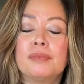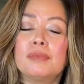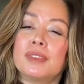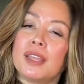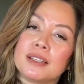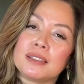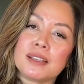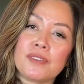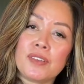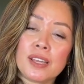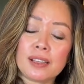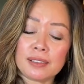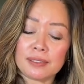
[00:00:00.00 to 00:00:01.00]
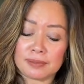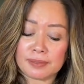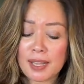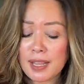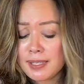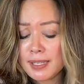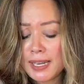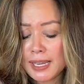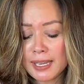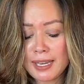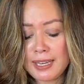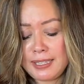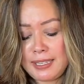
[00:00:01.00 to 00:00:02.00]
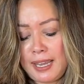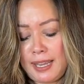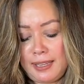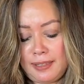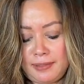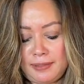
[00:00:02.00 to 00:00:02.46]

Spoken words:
Thanksgiving is a decadent day.